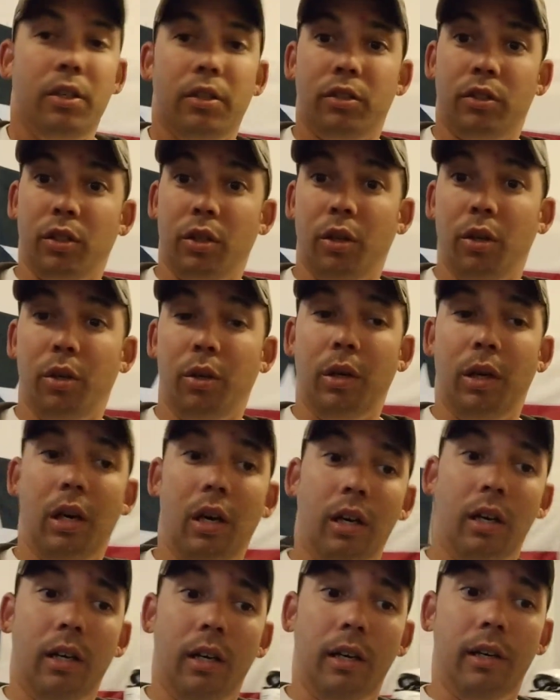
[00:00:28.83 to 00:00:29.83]

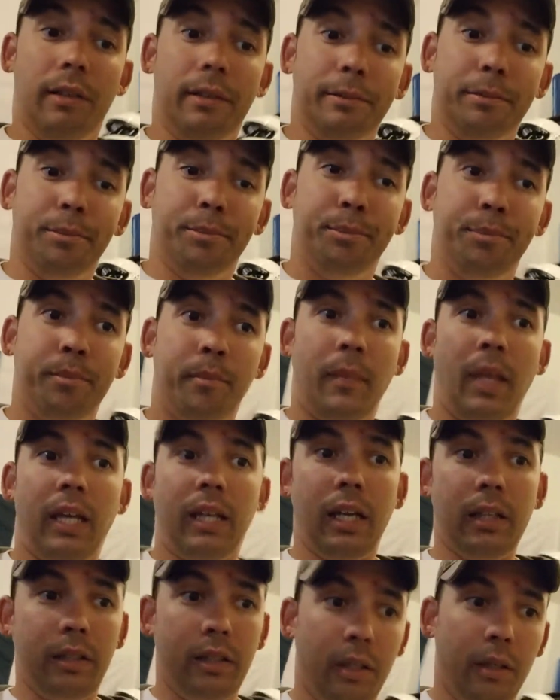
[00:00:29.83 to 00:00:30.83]
So I
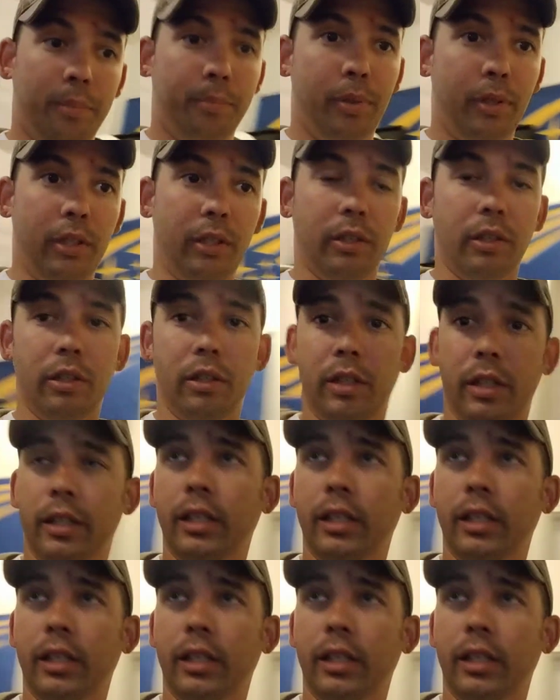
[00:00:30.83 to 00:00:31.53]
got there pretty early.